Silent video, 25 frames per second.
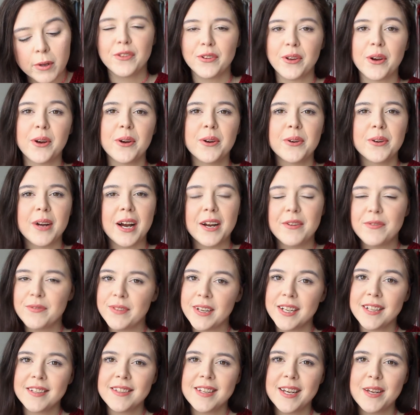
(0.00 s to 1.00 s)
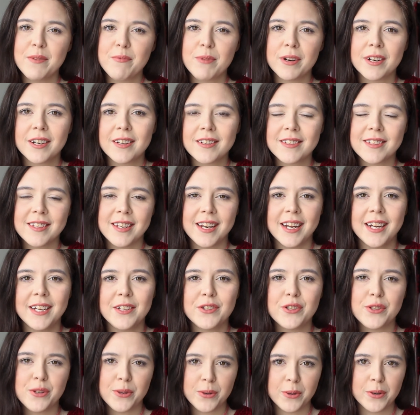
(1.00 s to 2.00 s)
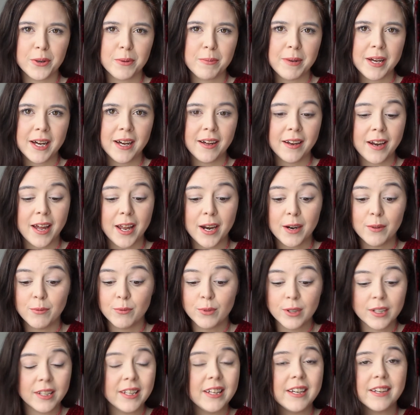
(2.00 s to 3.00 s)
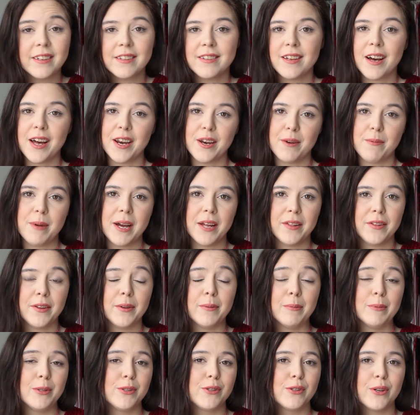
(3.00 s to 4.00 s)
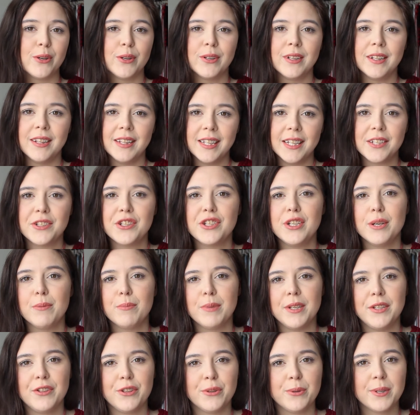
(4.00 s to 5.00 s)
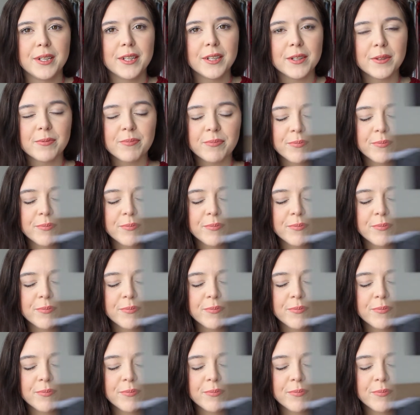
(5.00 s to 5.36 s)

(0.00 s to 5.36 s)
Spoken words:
So I found 10 products today to talk about and I'm really excited about them, so let's jump into it.